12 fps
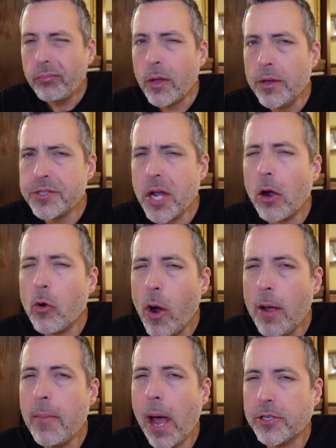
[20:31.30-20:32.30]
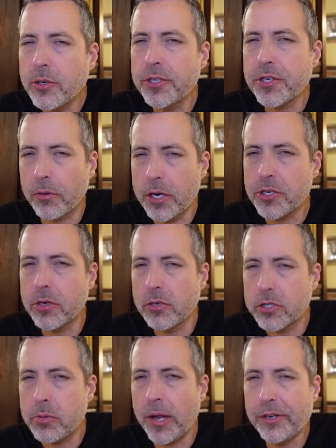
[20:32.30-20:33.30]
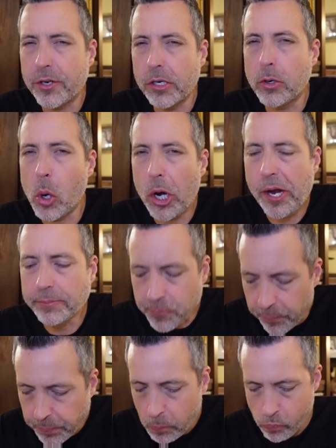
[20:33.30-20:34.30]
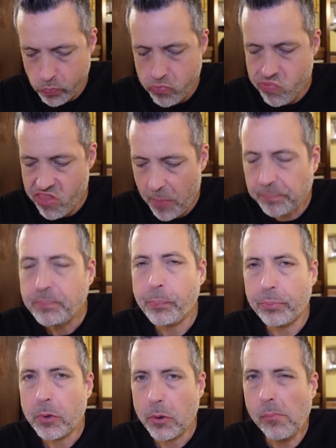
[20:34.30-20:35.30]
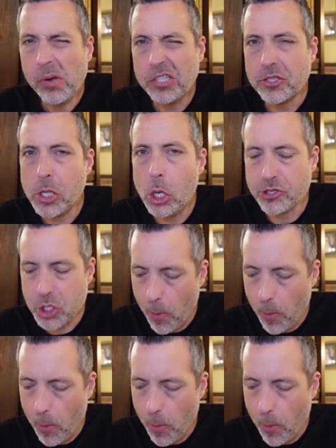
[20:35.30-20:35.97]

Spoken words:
It's not quite back to its original splendor and glory, but it's close.